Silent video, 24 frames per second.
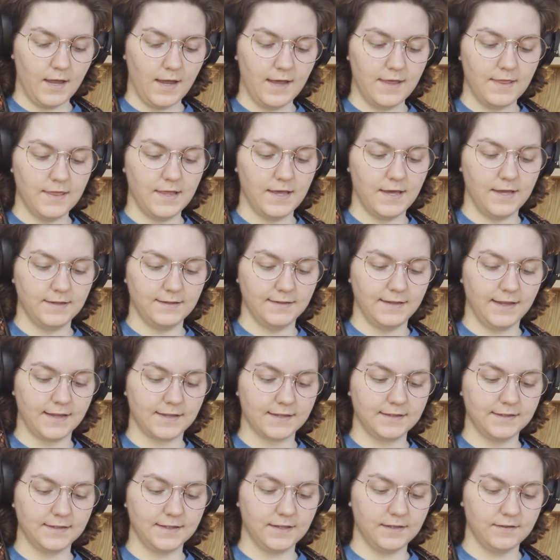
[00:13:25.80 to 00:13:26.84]
And then,
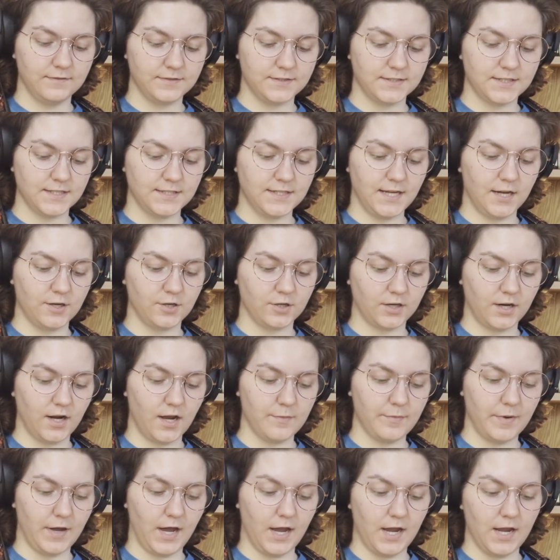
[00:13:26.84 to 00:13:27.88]
like, leaves the tenor
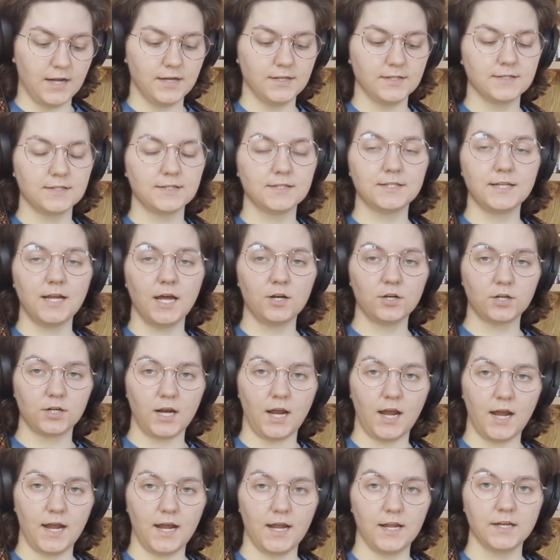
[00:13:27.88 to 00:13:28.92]
guy behind. The tenor
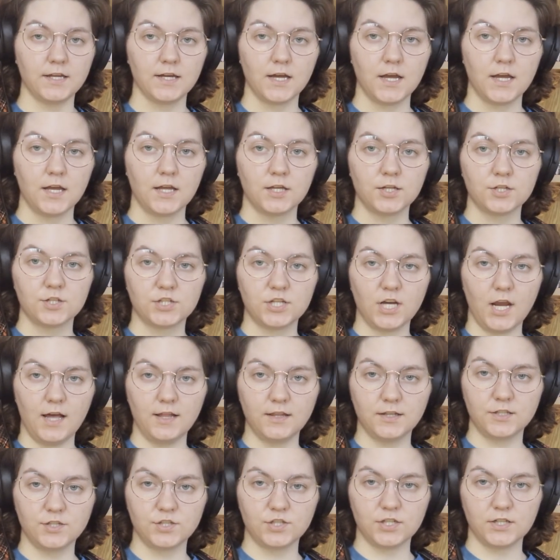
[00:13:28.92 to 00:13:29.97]
guy
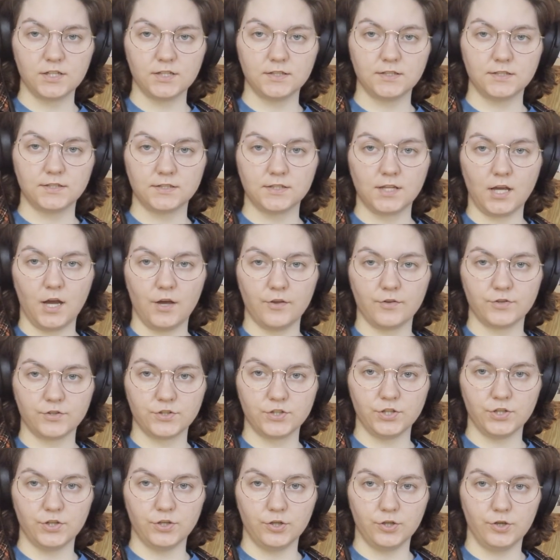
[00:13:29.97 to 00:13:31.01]
challenges the other
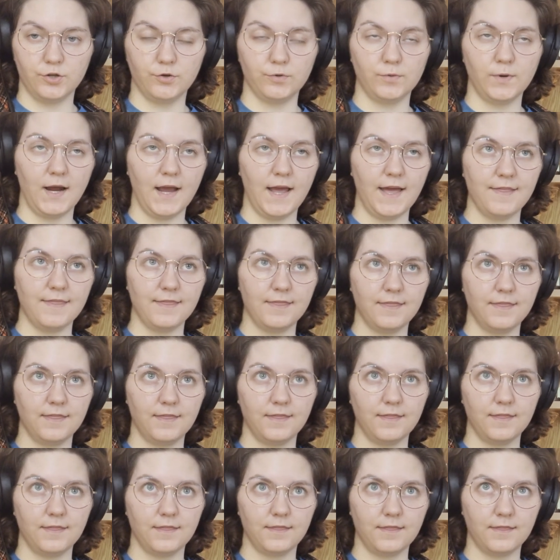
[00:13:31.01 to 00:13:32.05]
two
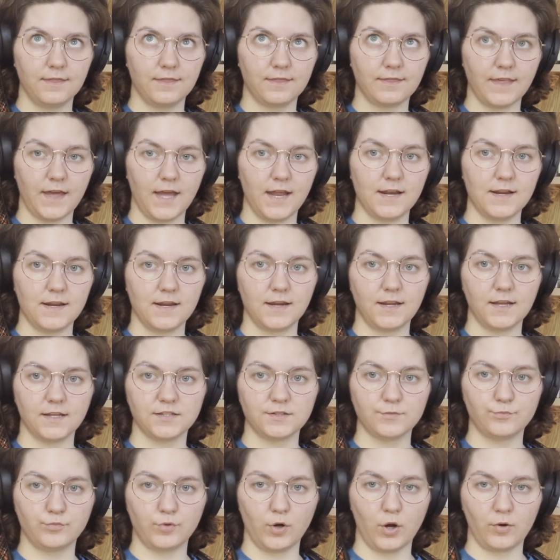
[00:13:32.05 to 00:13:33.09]
and then
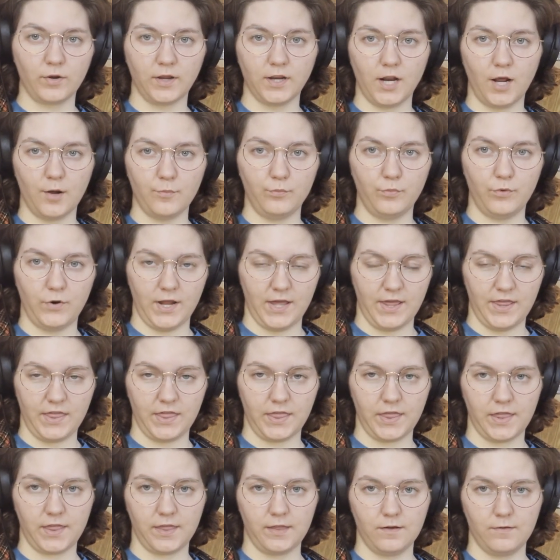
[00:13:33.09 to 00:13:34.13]
gets broken up with
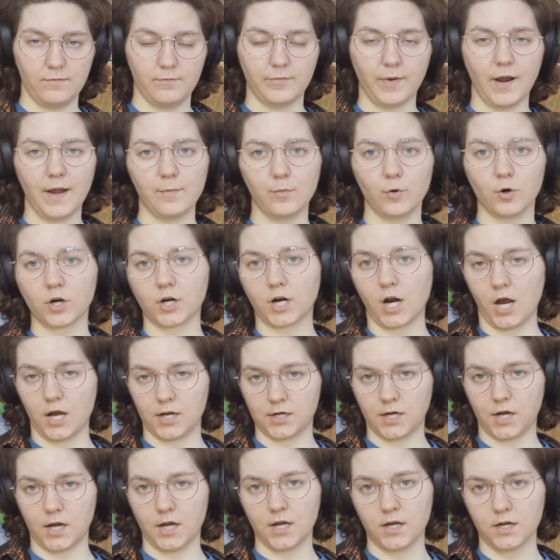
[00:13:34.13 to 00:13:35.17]
by
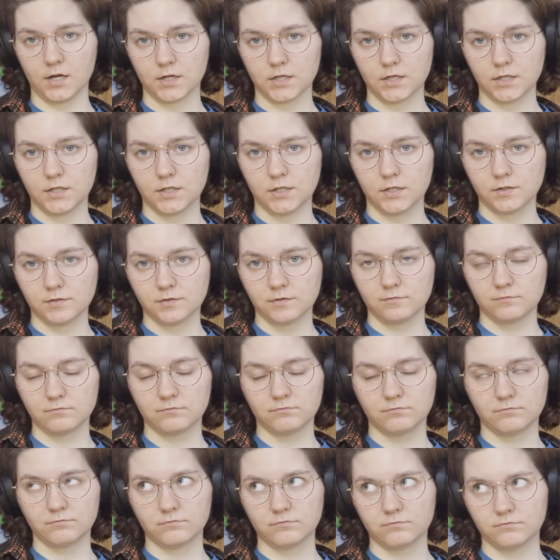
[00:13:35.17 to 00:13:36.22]
Morgana.
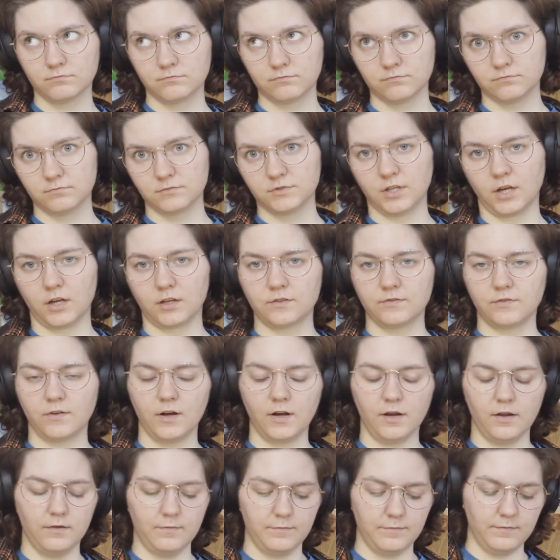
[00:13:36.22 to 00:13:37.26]
Sucks for
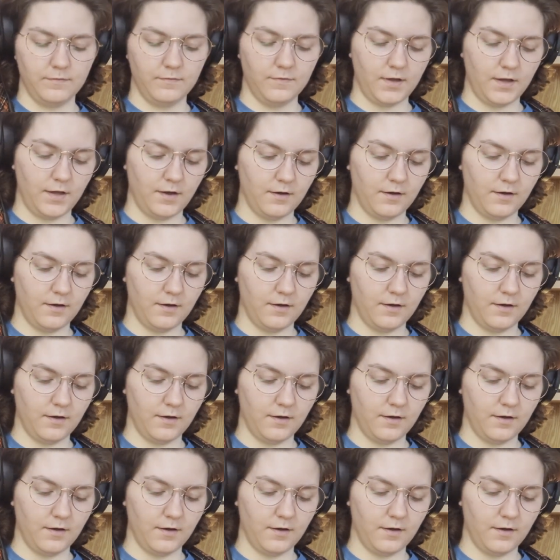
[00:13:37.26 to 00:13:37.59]
him.